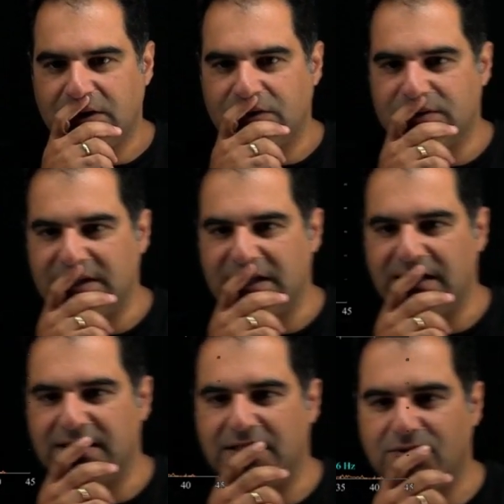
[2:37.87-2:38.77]
You see
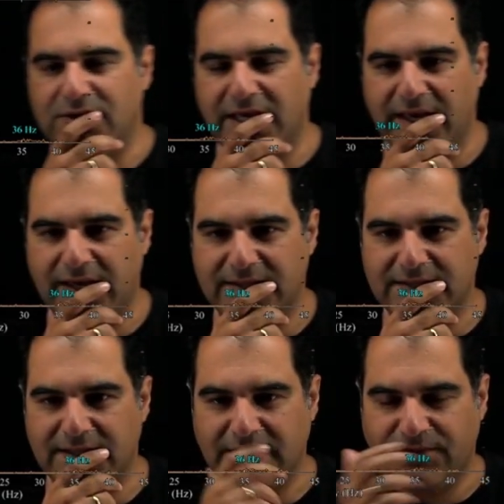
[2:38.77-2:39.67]
in the new
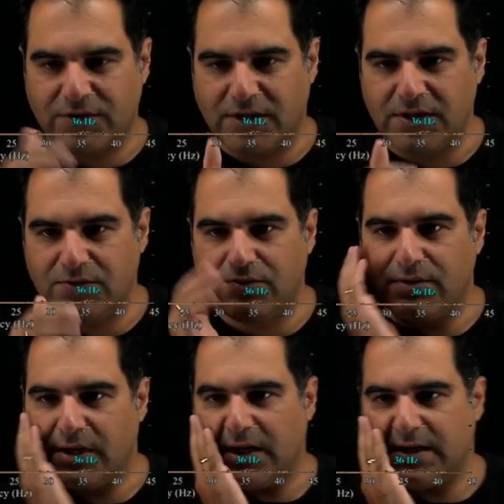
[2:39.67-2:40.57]
case, for the
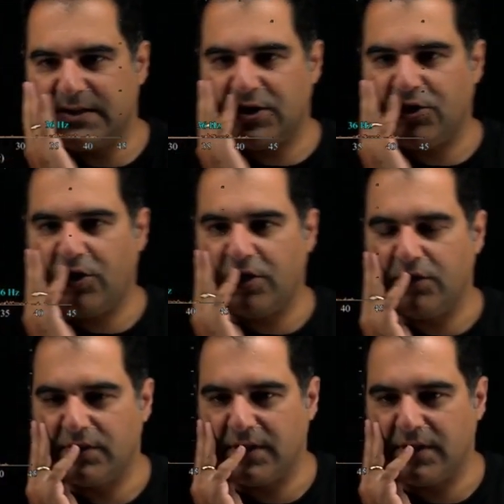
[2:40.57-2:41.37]
new scenario,